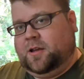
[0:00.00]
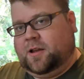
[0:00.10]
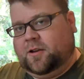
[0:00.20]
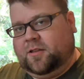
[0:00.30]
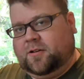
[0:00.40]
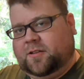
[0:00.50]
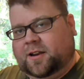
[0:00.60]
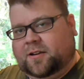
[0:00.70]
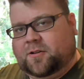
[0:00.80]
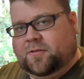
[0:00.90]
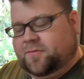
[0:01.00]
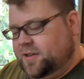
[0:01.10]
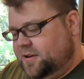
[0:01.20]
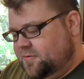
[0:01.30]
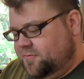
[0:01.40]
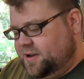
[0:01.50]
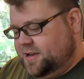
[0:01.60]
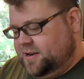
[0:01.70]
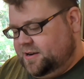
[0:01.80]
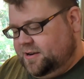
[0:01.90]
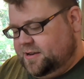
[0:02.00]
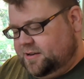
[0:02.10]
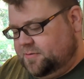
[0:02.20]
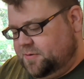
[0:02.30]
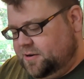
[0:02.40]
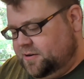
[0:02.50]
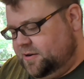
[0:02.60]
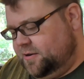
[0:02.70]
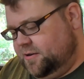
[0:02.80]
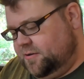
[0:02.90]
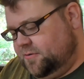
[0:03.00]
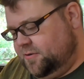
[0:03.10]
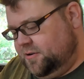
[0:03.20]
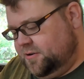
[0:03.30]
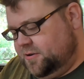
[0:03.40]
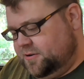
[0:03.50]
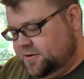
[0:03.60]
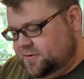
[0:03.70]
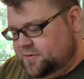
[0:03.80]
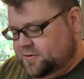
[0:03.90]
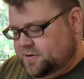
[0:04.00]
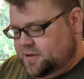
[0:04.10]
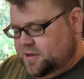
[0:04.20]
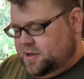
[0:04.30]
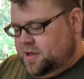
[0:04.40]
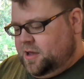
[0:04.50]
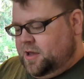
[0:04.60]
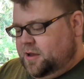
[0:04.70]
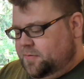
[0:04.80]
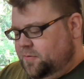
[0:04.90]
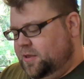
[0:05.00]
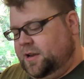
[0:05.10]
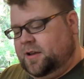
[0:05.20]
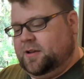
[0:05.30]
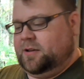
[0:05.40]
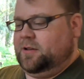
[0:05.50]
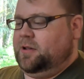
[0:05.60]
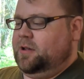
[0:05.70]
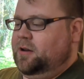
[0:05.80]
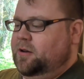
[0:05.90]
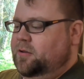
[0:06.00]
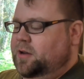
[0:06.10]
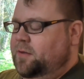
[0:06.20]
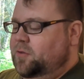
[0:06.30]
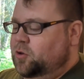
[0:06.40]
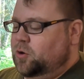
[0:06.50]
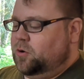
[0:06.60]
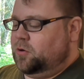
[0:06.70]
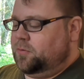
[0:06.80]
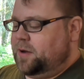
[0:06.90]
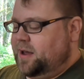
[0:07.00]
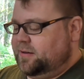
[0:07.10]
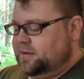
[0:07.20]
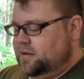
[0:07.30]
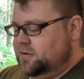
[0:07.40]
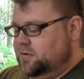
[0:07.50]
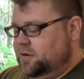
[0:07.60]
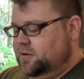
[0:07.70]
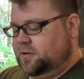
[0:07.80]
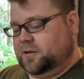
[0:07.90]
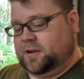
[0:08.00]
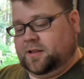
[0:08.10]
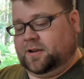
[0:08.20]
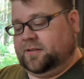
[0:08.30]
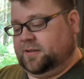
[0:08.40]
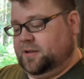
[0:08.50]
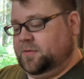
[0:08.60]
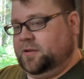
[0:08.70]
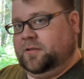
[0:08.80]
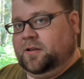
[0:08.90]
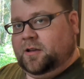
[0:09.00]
Another like going for like a red, I guess, but it is orange. So it's more like a, I don't know, kind of a dull pastel orange, kind of like a salmon.